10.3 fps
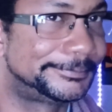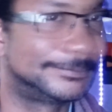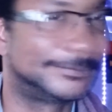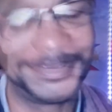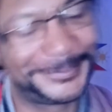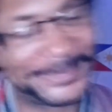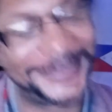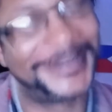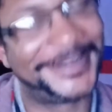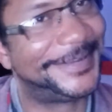I'm
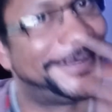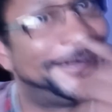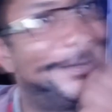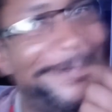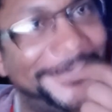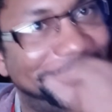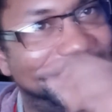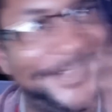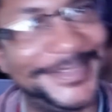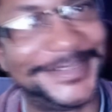getting at that in another
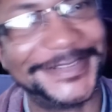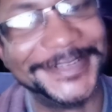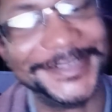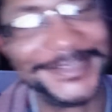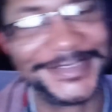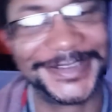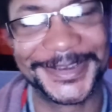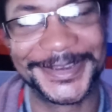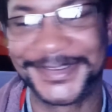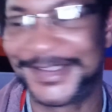video. We got